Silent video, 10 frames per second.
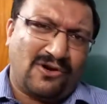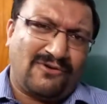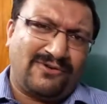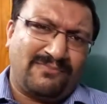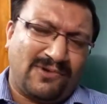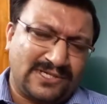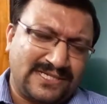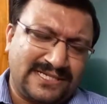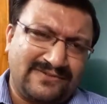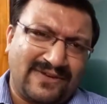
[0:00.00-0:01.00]
of a
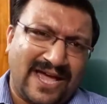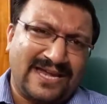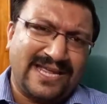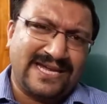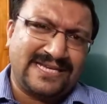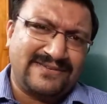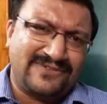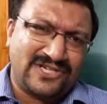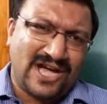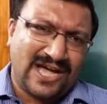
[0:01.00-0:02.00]
positive and
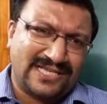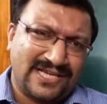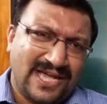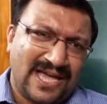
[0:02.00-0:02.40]
negative charge